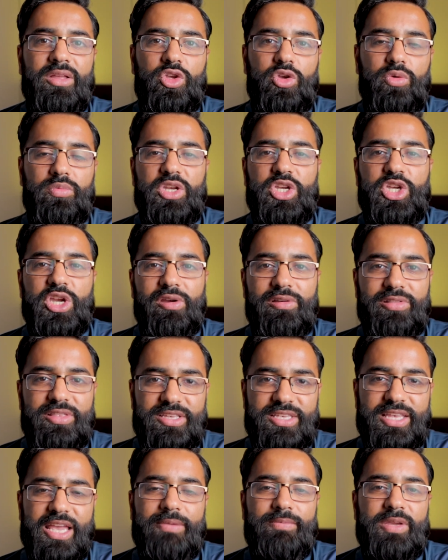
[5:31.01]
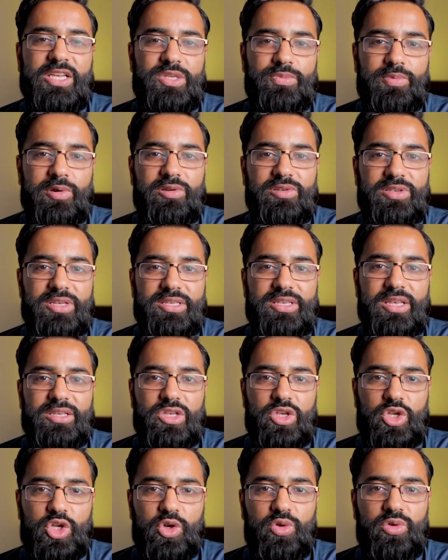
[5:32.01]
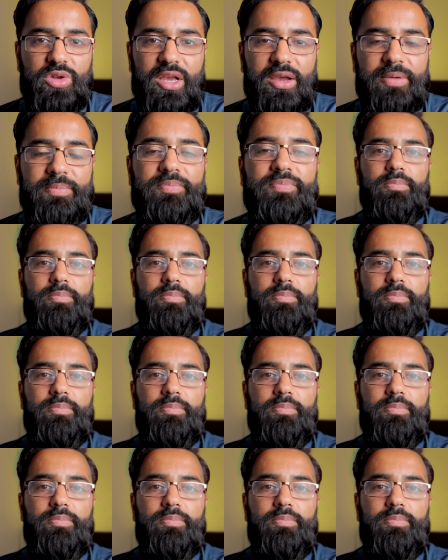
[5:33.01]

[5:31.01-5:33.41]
You'll be sharing the same experiences as a junior.